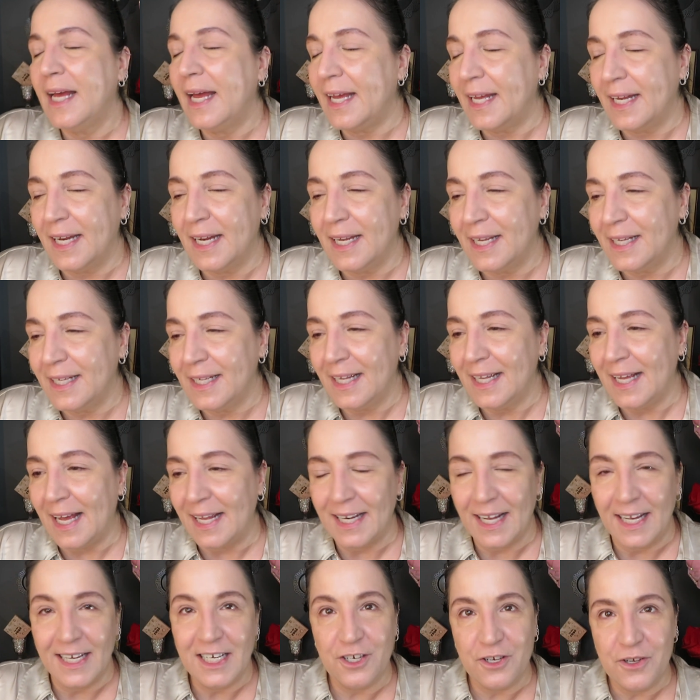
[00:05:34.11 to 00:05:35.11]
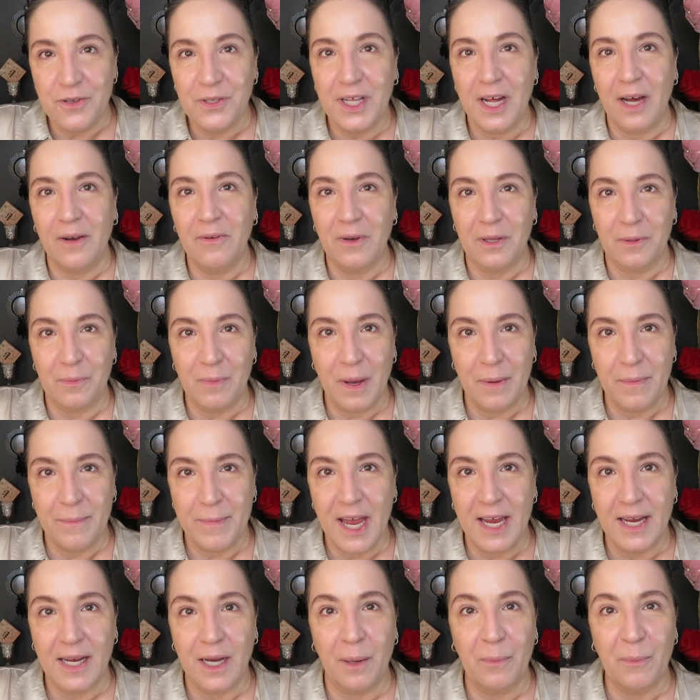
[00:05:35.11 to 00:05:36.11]
And I do that with my
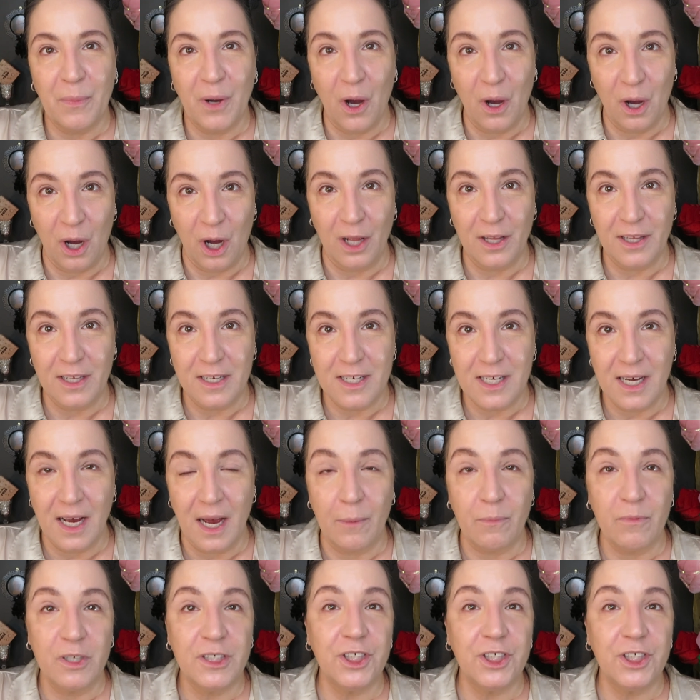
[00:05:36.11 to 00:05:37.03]
makeup all the time,